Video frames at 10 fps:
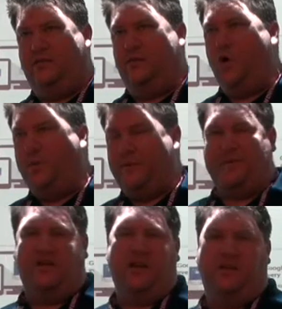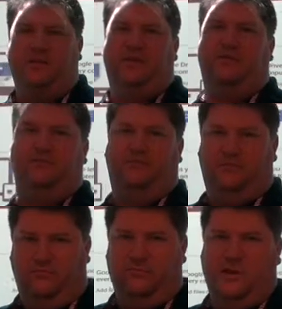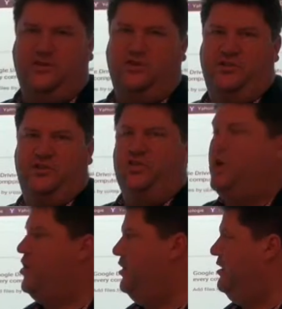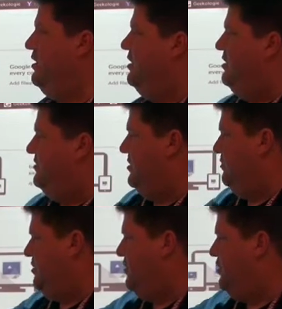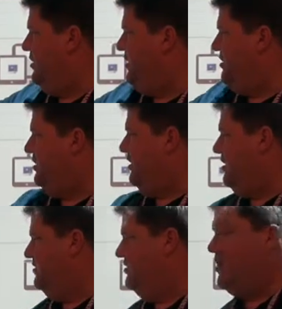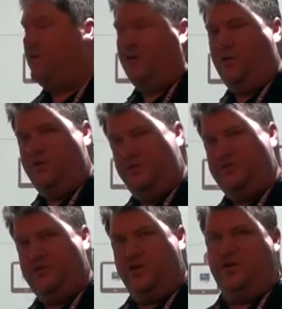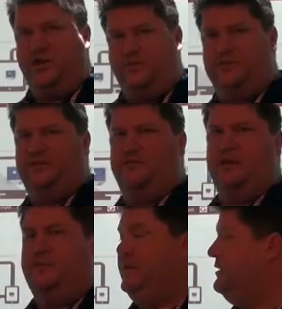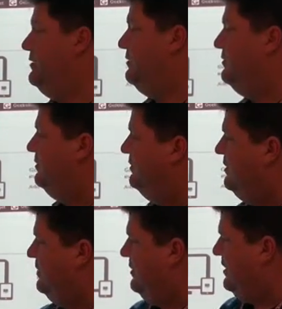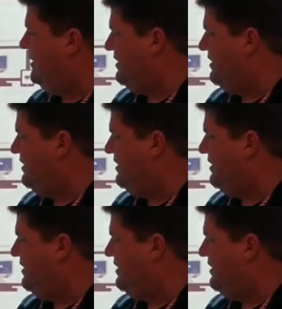You open up that document, make sure it's starred, so that when you go in here and click on starred, all of your starred documents come up. And